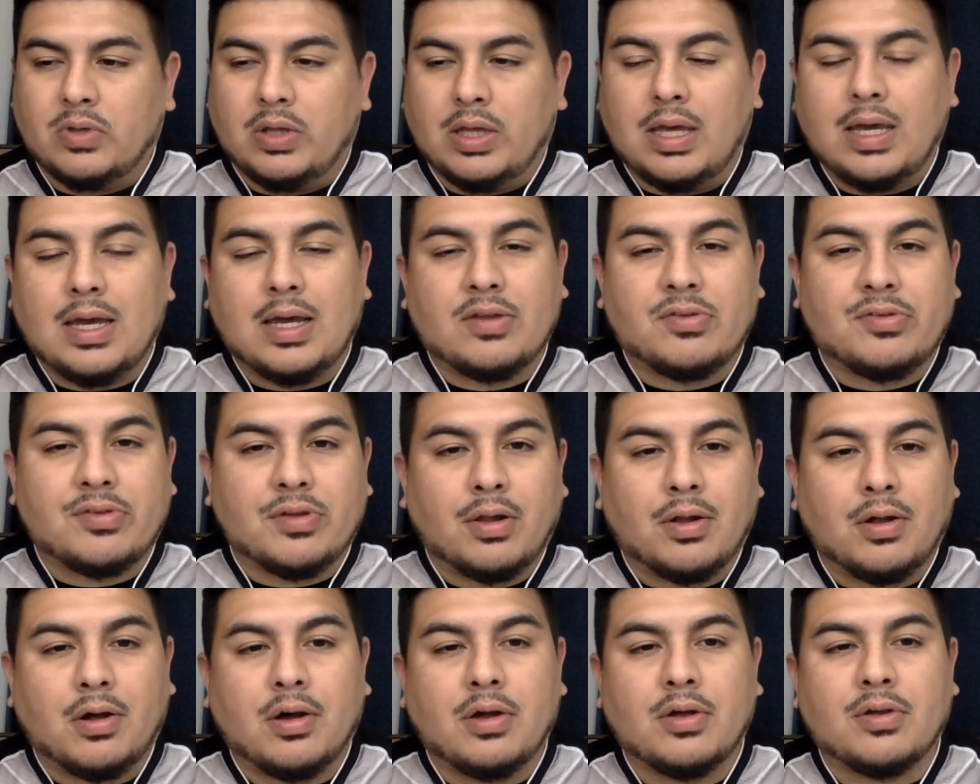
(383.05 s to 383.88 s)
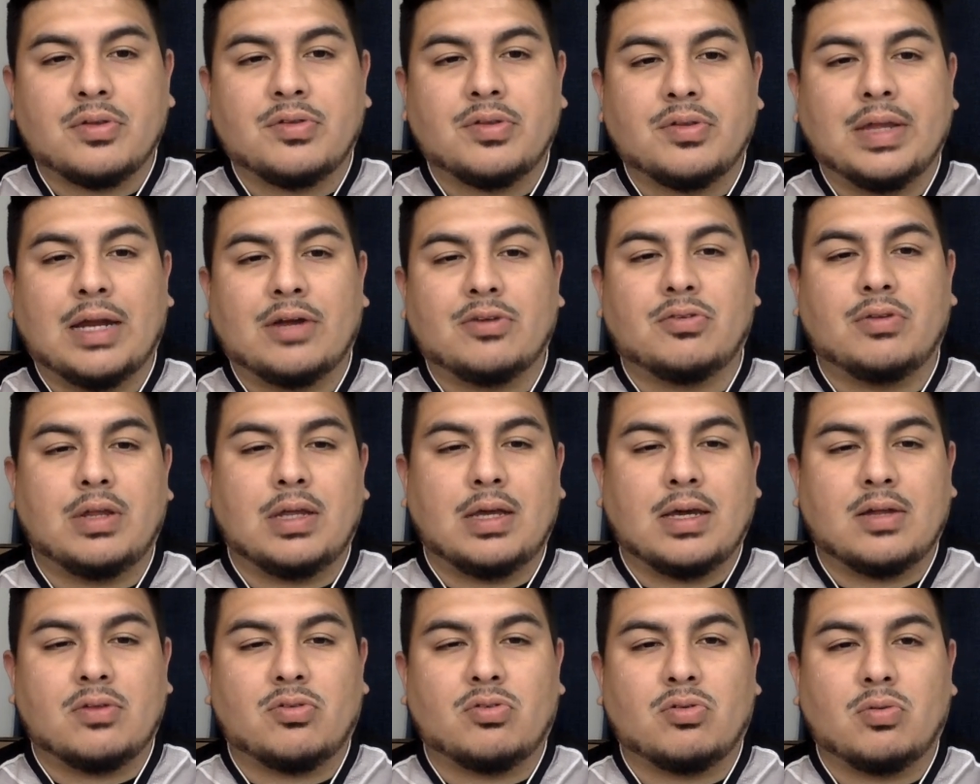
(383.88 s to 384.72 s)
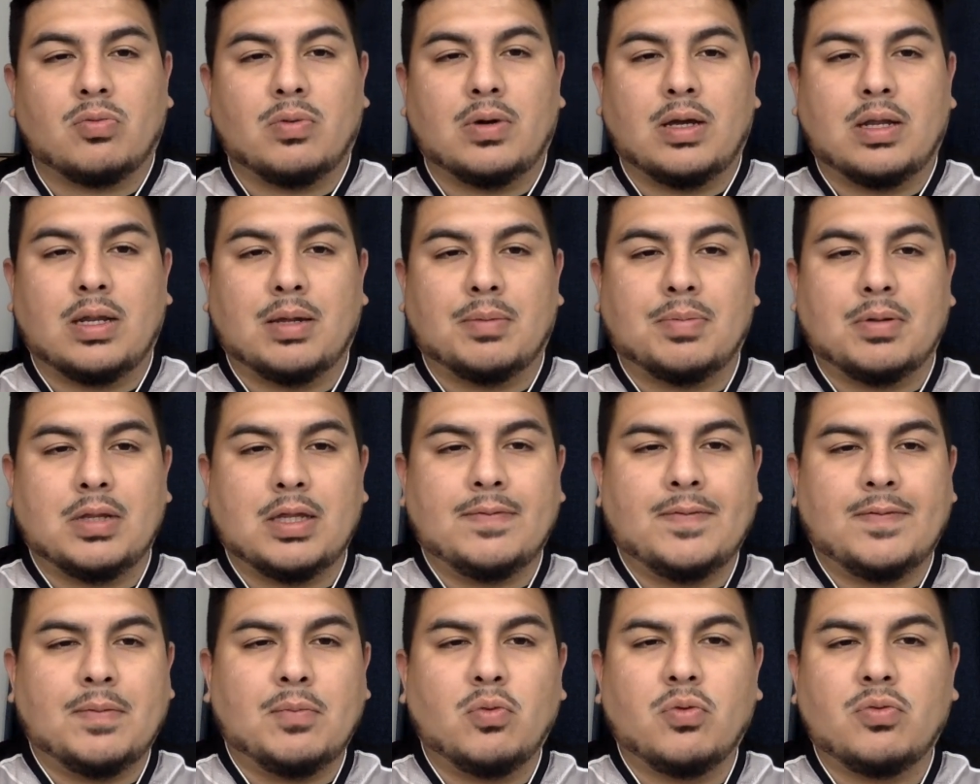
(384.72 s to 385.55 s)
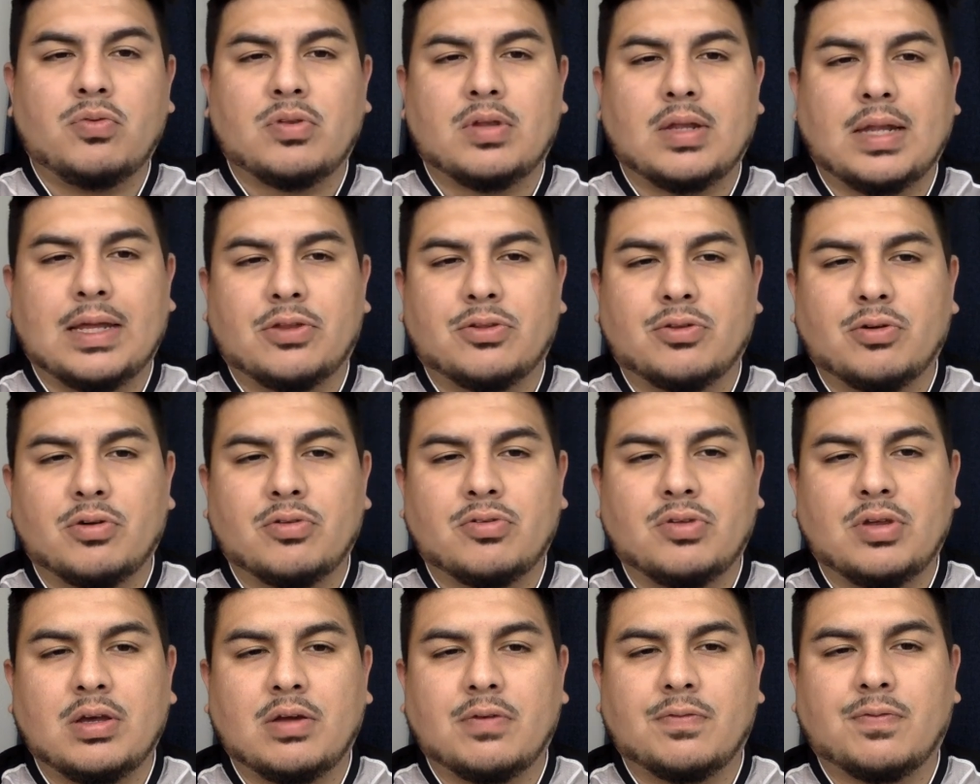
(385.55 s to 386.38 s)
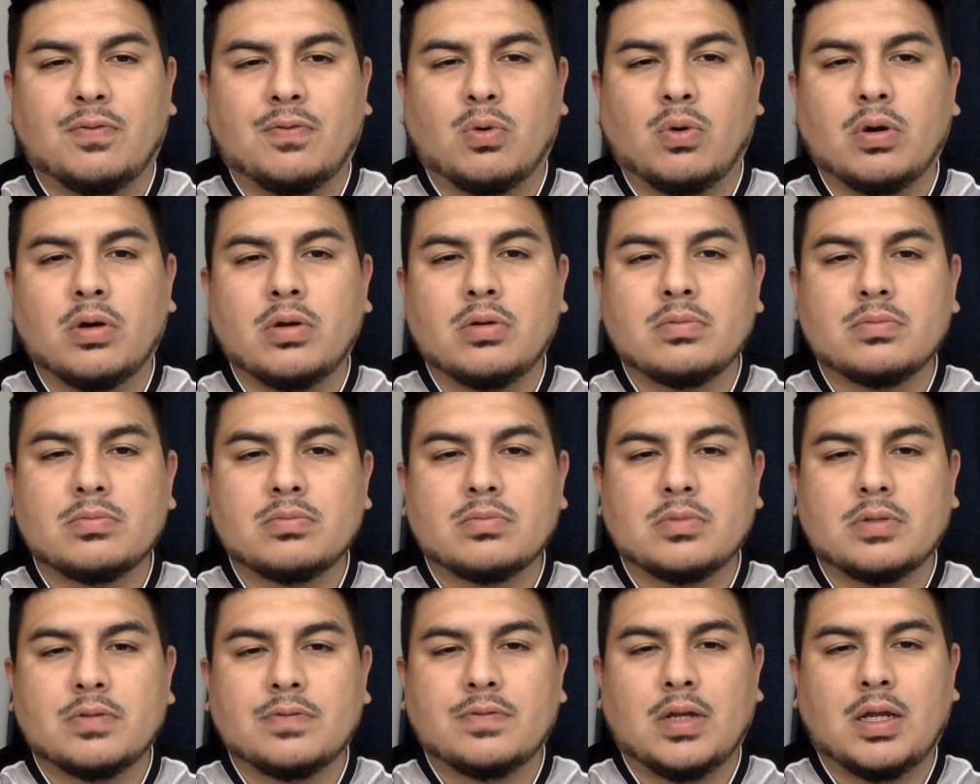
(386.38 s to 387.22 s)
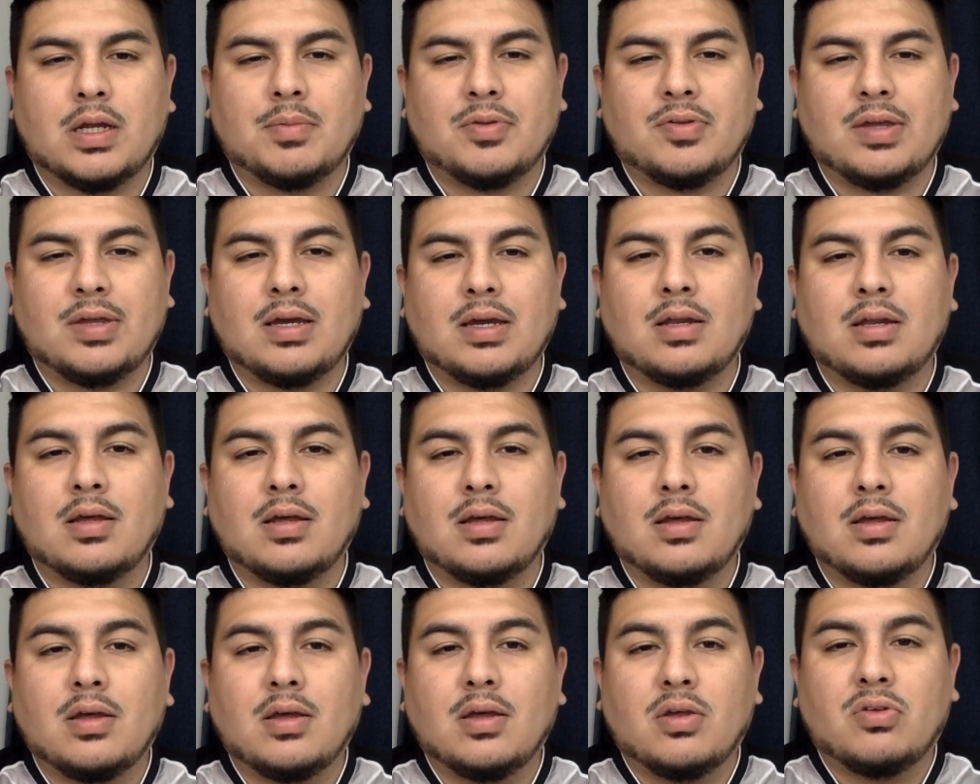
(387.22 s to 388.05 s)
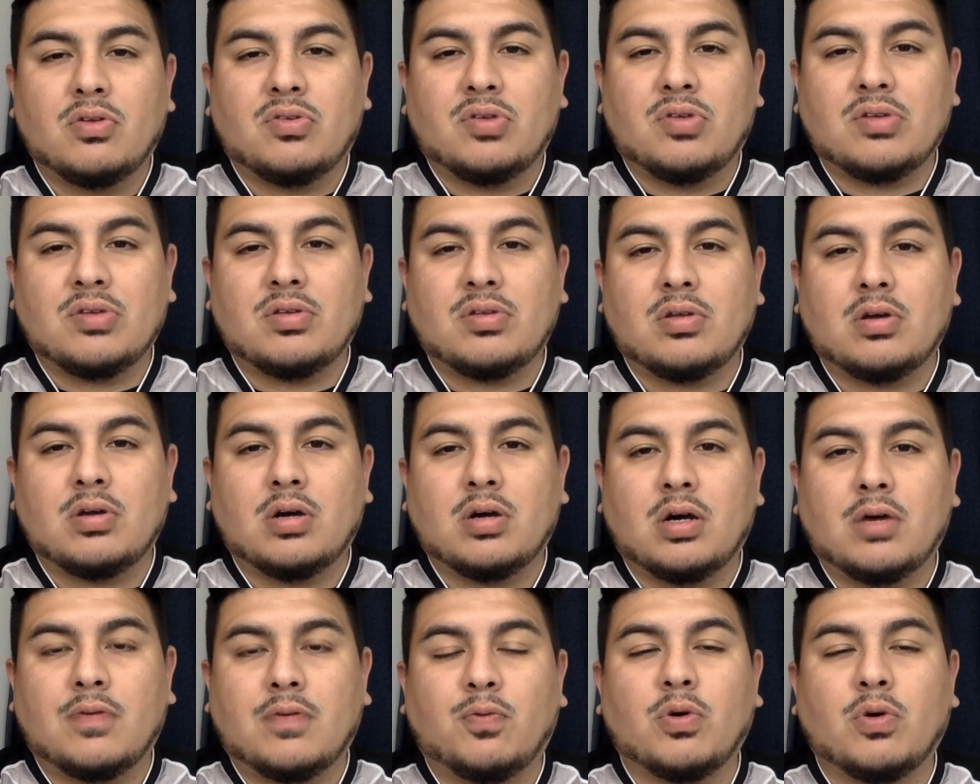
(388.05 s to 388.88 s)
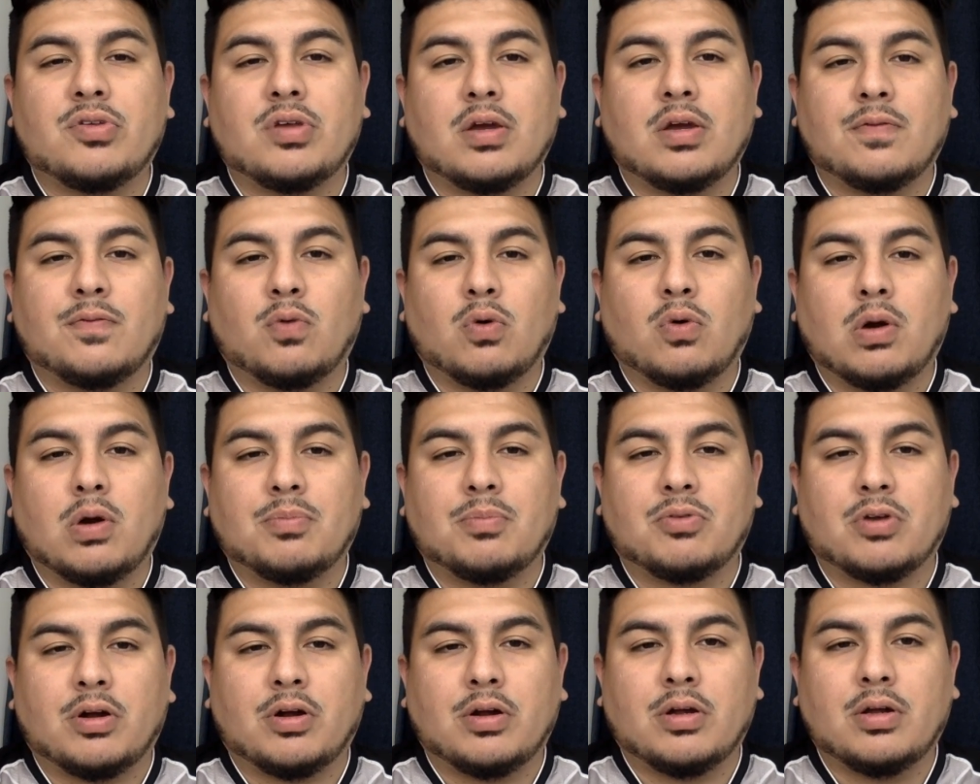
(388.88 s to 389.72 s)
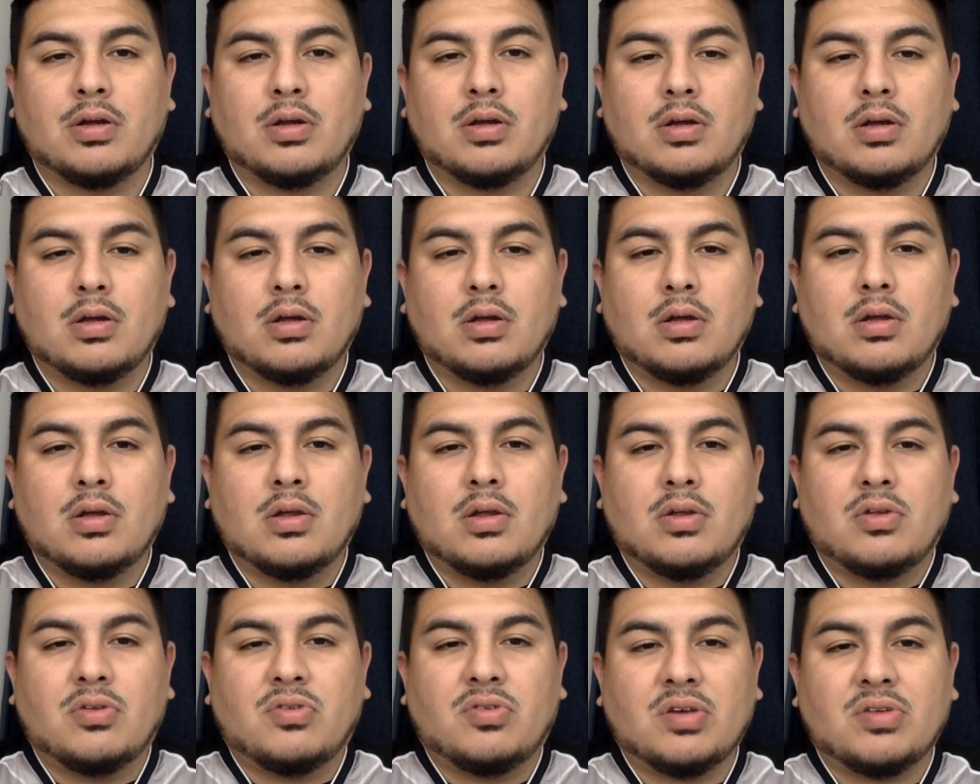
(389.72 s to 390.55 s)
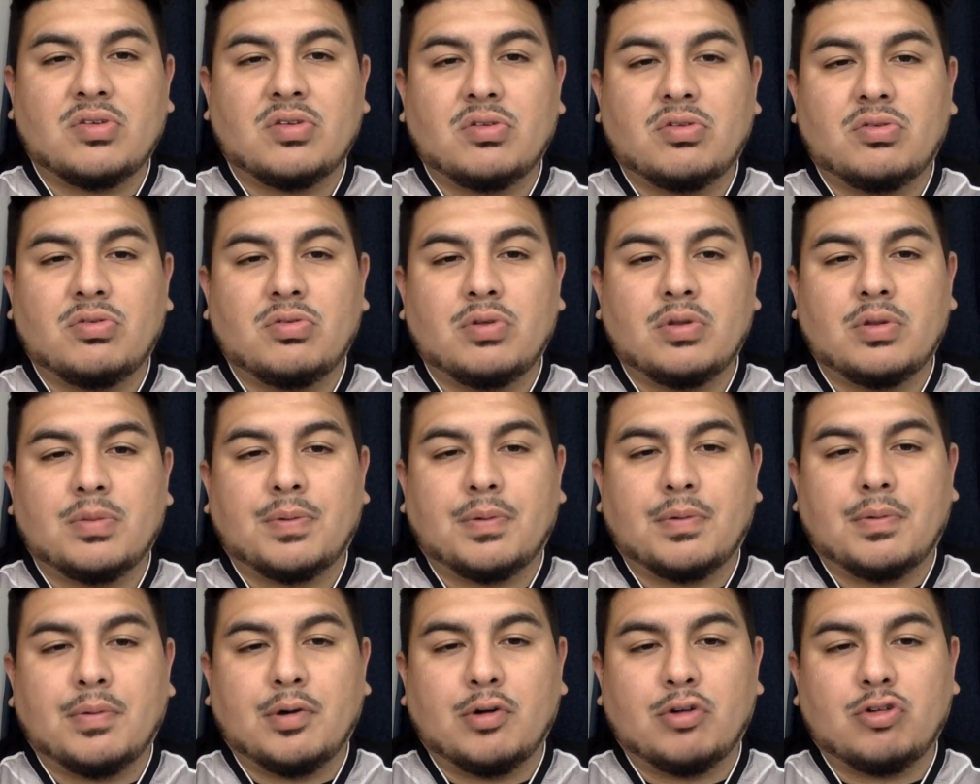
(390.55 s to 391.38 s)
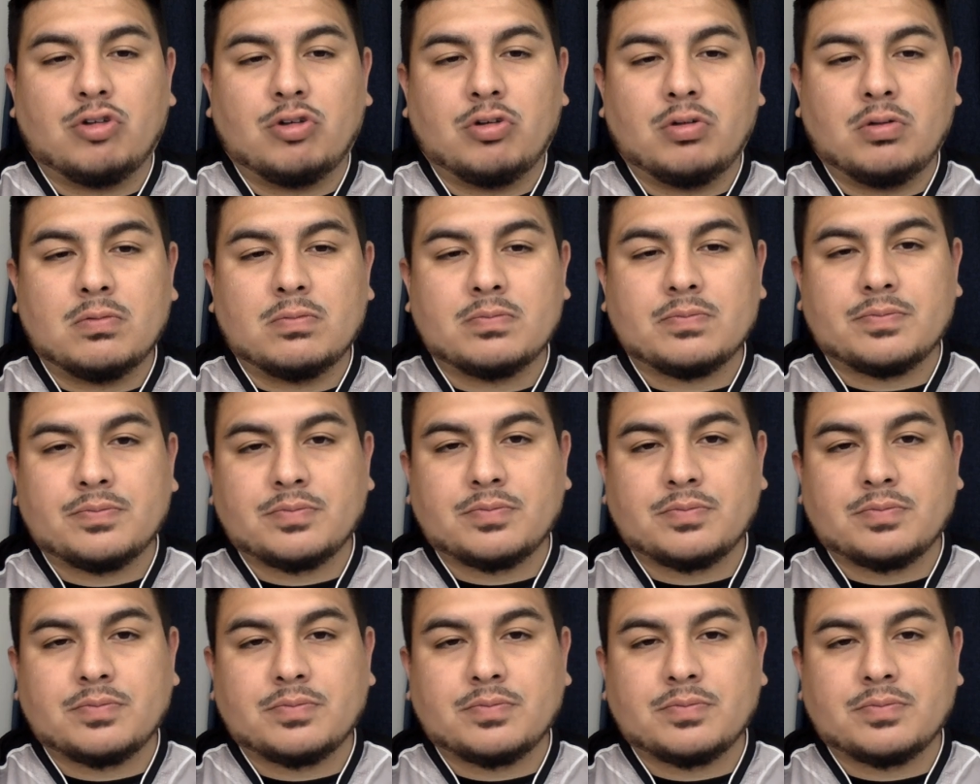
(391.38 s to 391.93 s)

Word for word: He gets the loss. Nassourdine gets the win. I believe he moves to like 13-4, if I'm not mistaken. 14-4. I'm sorry. 6-2 in the promotion.